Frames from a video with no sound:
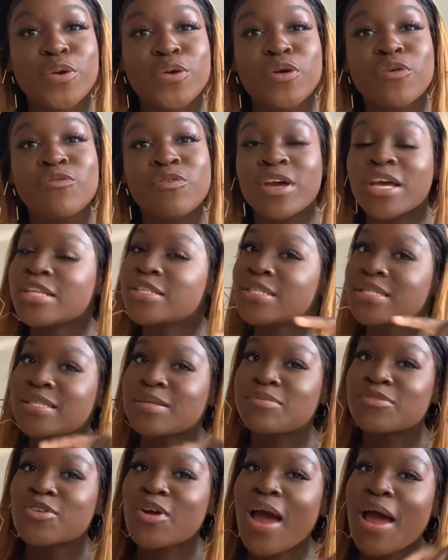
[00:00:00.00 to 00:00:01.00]
Don't forget to
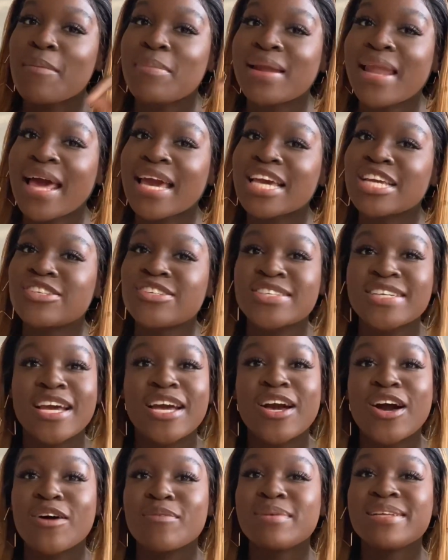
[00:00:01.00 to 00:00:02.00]
subscribe, like and share,
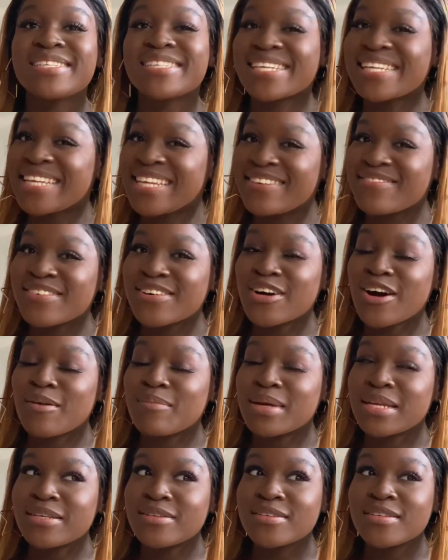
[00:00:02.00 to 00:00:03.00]
comment and leave a
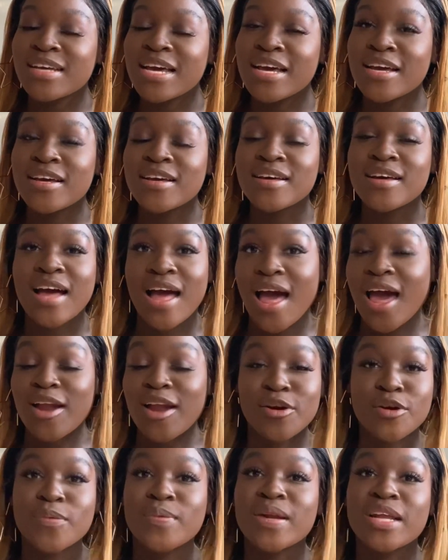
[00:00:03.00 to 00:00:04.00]
comment. I
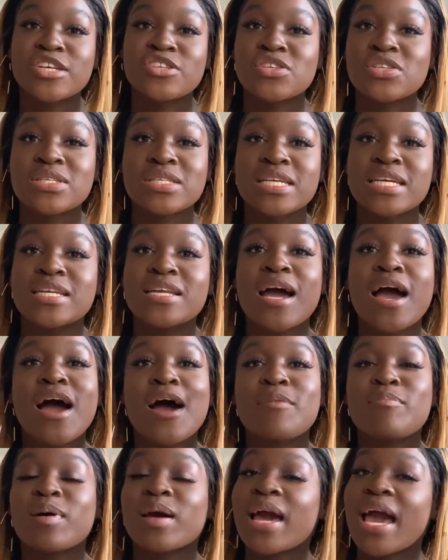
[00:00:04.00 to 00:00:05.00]
don't know what I just said,
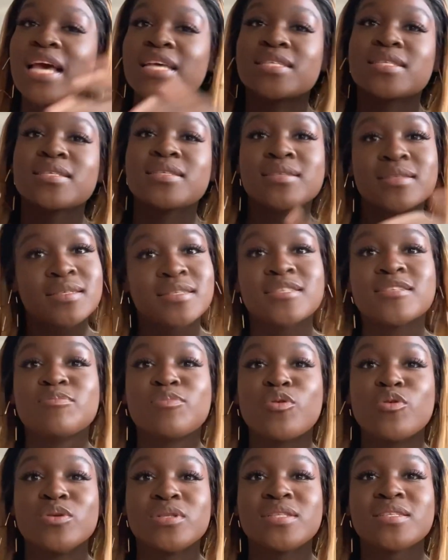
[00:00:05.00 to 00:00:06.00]
but guys,
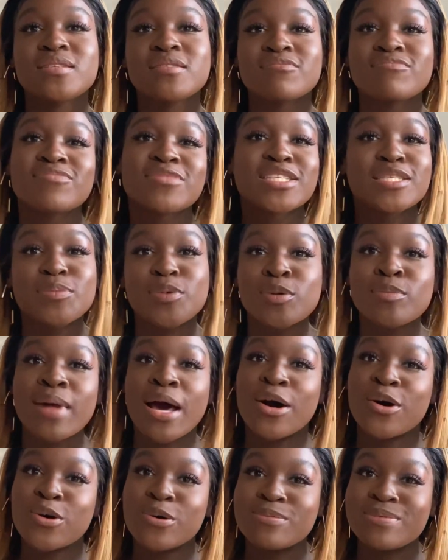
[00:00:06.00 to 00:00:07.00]
support my
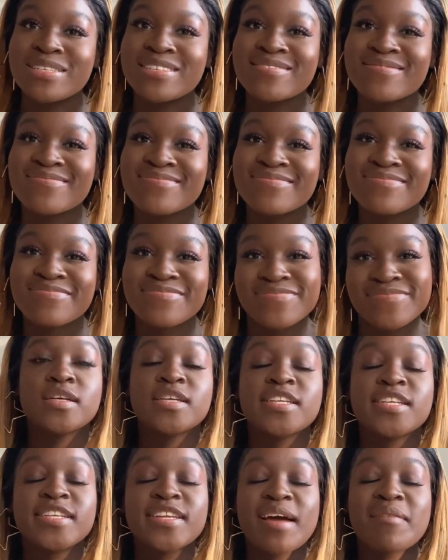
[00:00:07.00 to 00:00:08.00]
hobby.
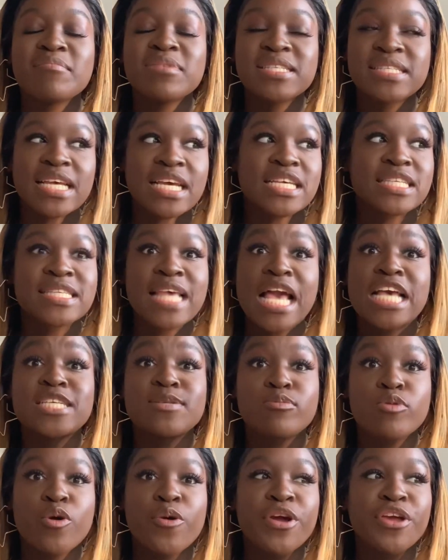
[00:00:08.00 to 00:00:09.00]
Number 6,
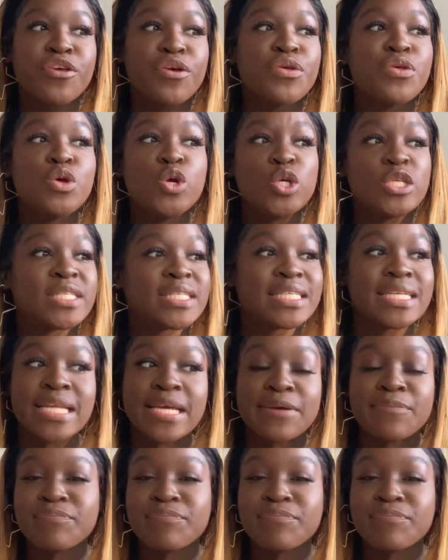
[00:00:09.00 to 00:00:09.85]
exploring a new city.